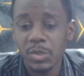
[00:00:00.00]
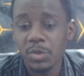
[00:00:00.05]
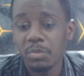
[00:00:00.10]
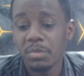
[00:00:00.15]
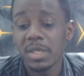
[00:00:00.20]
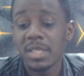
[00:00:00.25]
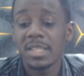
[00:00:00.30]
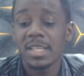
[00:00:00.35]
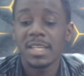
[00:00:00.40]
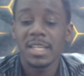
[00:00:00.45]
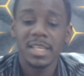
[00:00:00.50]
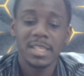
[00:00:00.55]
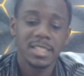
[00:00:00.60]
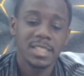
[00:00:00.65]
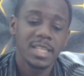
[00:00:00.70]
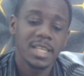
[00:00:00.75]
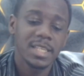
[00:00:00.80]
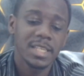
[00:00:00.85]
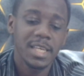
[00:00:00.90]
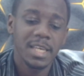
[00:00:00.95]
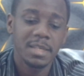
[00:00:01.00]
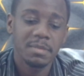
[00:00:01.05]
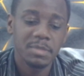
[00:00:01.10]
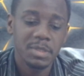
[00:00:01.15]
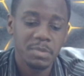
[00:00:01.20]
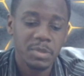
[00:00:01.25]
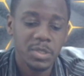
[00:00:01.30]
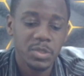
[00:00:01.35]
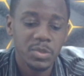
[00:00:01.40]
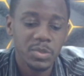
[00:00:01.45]
to be in the next 10
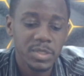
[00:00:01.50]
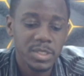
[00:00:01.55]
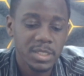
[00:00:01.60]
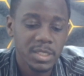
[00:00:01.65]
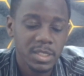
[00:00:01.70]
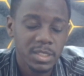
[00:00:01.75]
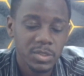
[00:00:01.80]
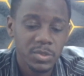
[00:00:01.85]
games, because,